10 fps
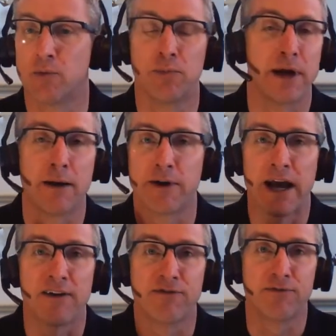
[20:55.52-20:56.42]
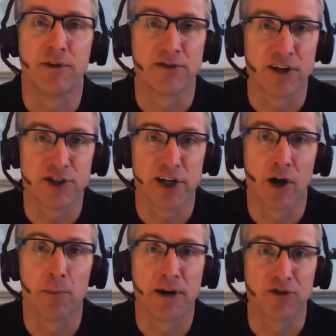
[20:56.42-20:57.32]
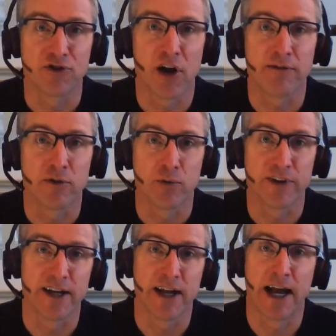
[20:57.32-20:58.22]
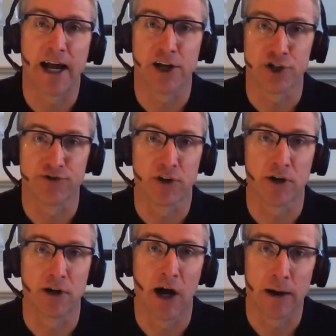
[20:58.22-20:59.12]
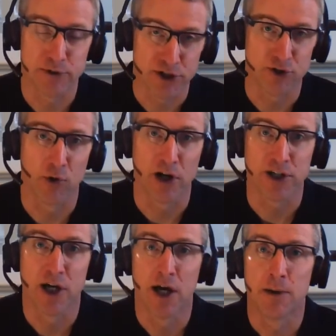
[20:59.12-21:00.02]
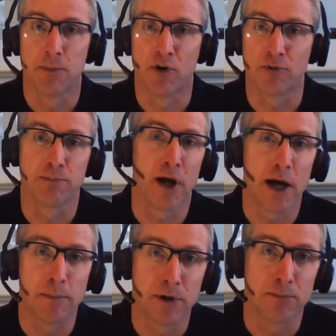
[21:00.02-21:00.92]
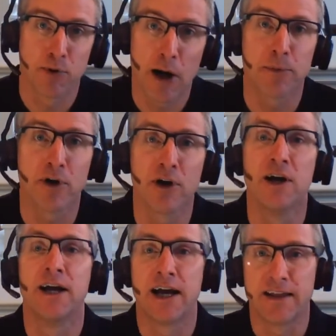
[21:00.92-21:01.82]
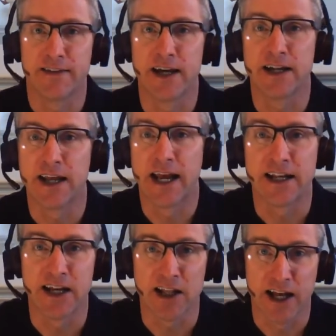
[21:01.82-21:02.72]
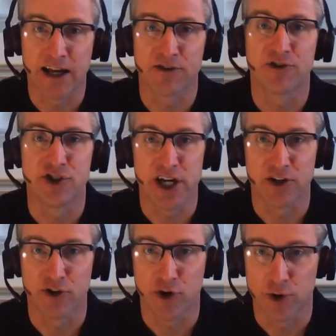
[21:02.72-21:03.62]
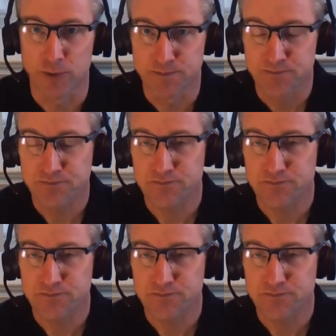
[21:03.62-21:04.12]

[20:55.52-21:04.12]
we'll be able to have essentially all bases covered within Azure for object storage, both Blob proper and then ADLS Gen 2.